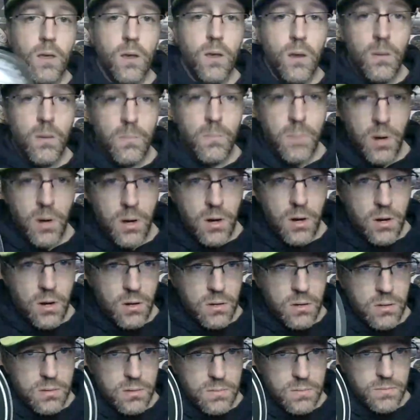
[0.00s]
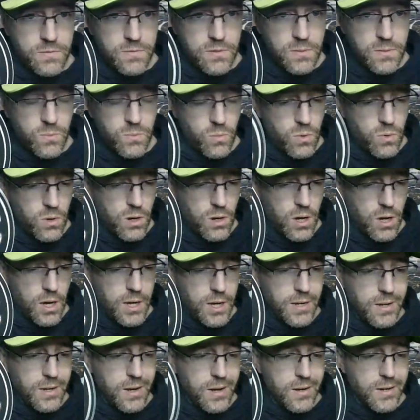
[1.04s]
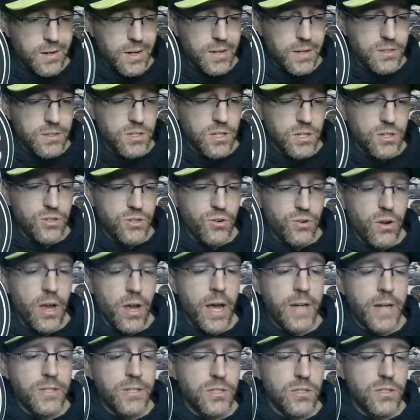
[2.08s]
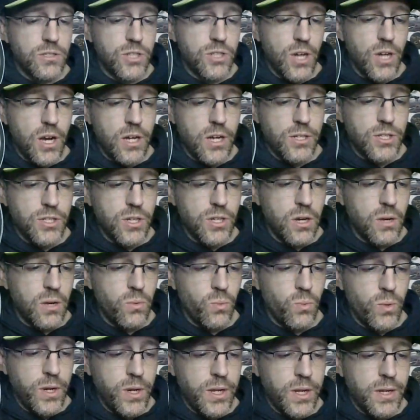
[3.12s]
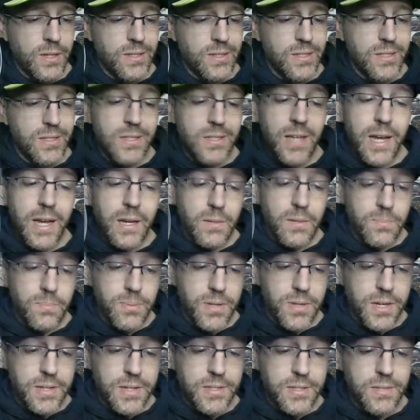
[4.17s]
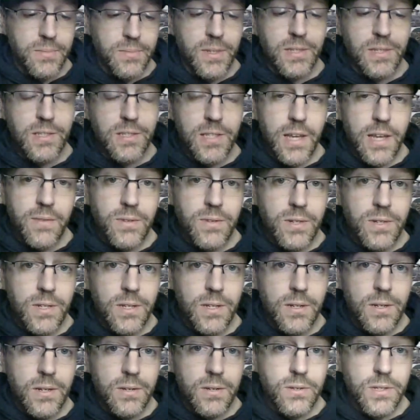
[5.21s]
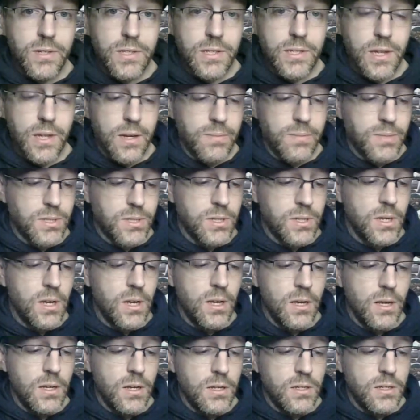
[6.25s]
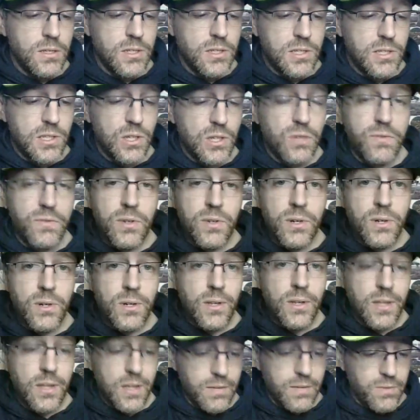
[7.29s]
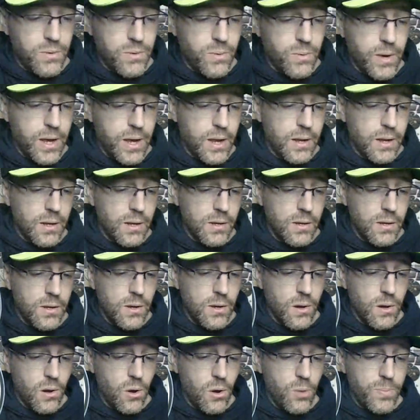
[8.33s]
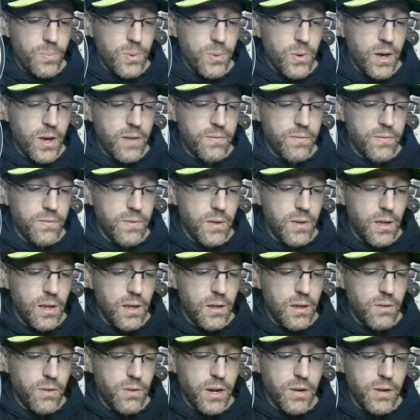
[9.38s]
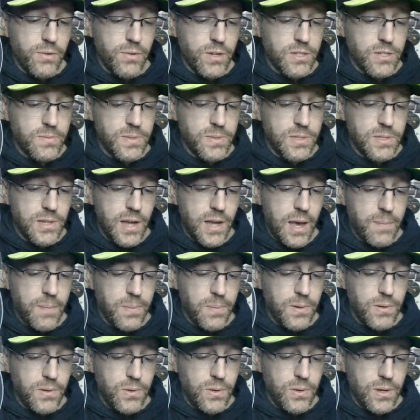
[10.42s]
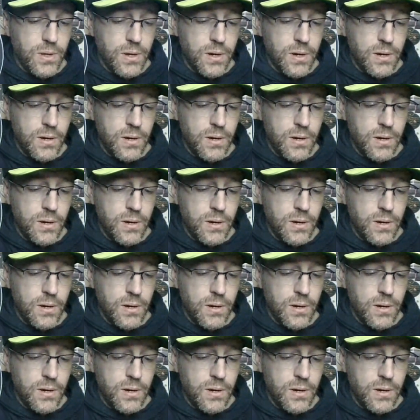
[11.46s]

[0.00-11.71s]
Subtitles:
Paul from HotDawg Digs. Congrats, Josh, on winning second place in my 1,700 subs silver giveaway. Hope you have a great Christmas and Happy New Year.